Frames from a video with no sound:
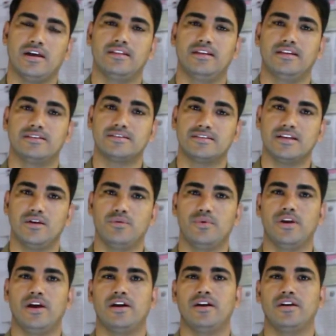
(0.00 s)
And then still
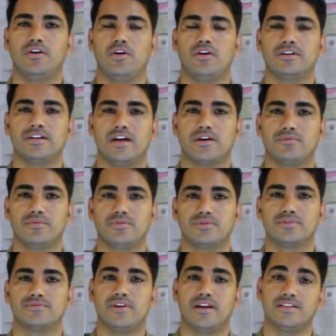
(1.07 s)
we are in contact with
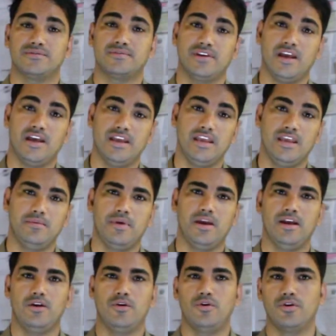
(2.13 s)
those friends via email